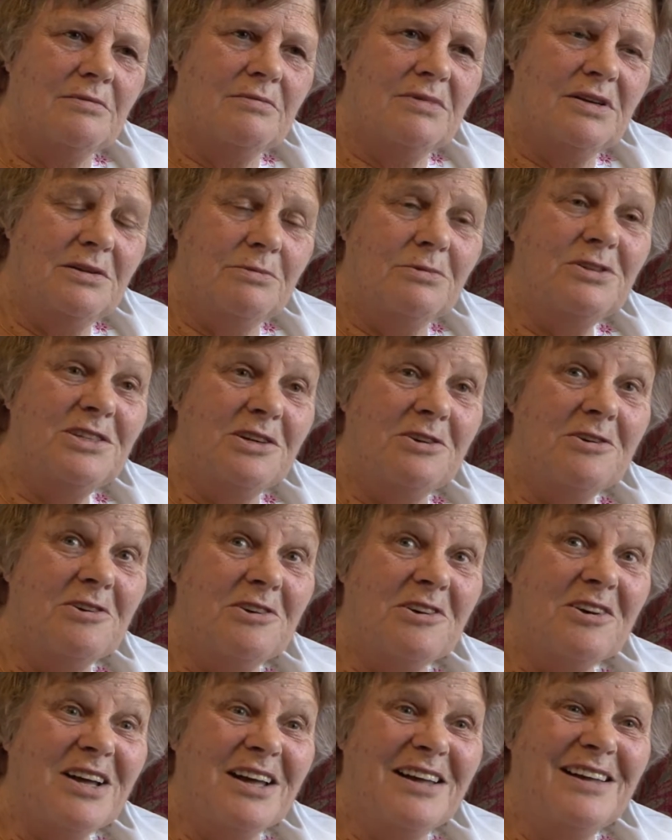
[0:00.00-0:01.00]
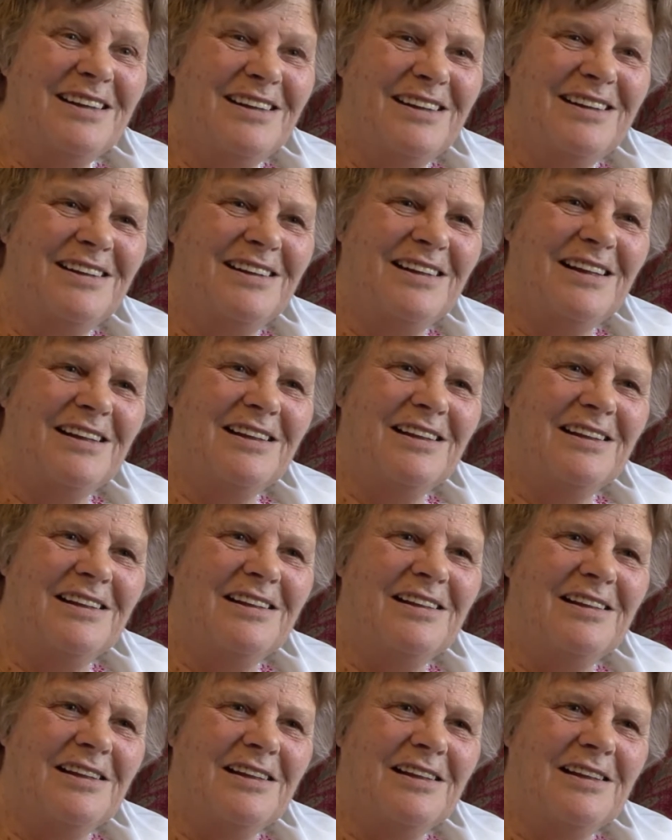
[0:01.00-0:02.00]
But it was dark.
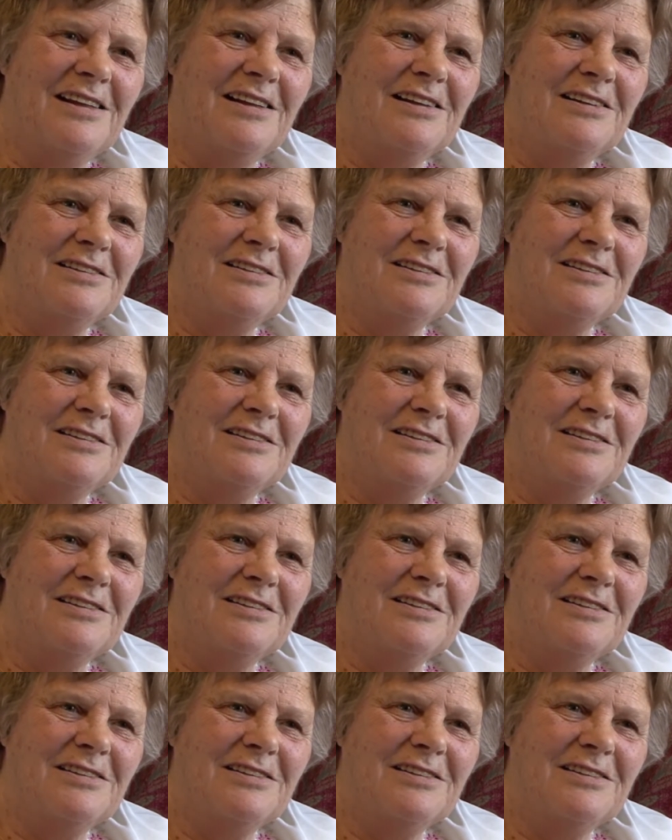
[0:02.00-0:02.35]
Yes.